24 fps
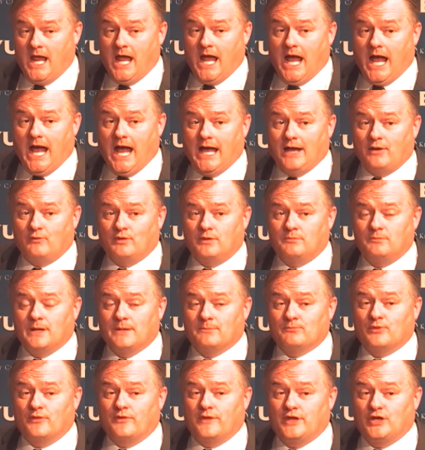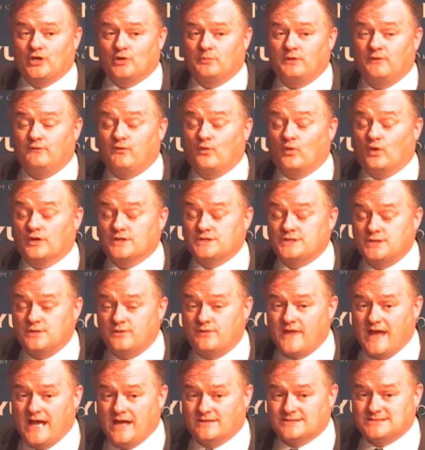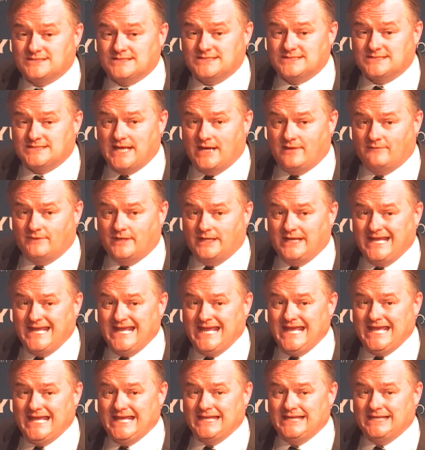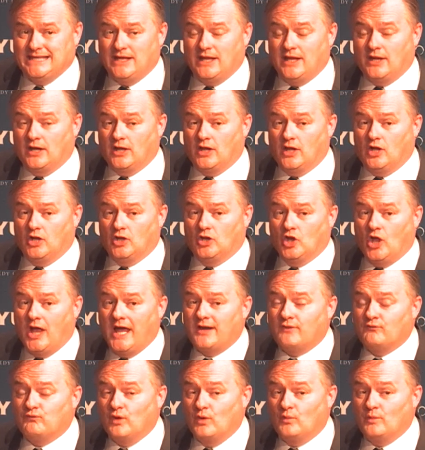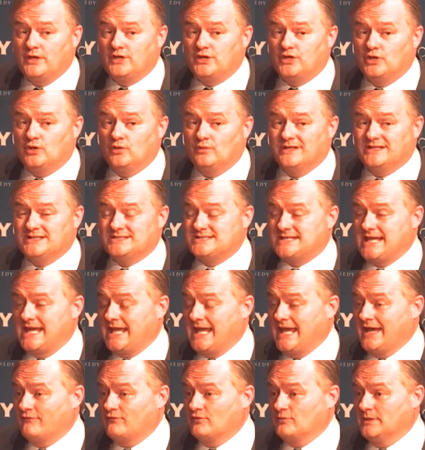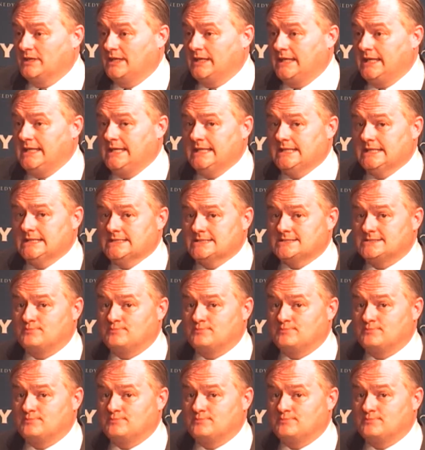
I remember the year before in 2007, and a lot of what we do in state government is